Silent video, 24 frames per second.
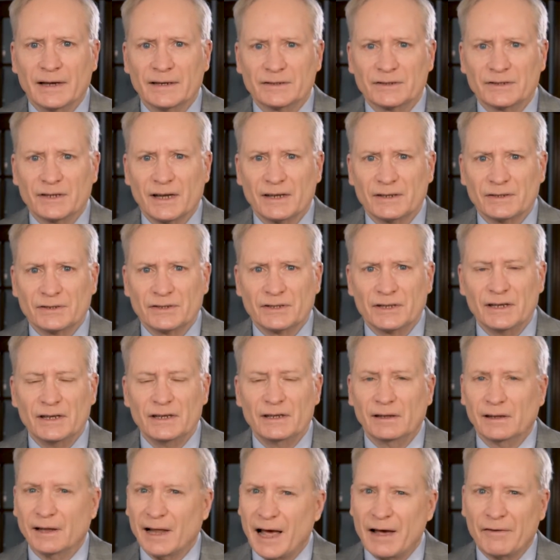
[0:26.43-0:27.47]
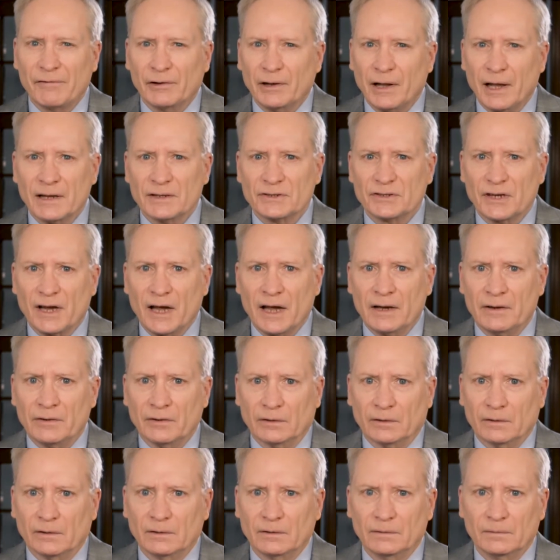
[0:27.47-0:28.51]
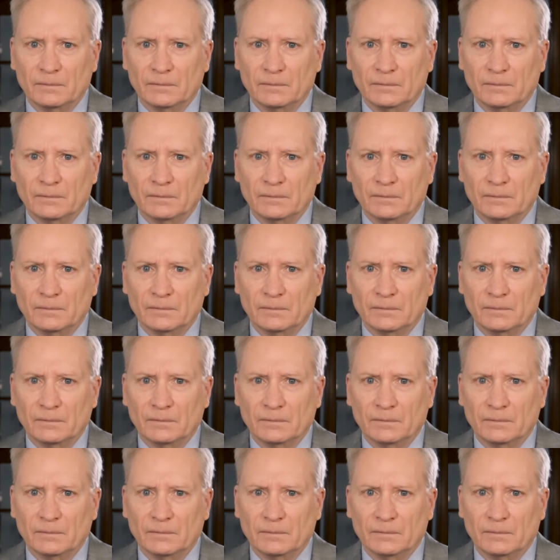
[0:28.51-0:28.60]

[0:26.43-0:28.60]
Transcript: SNC-Lavalin scandal.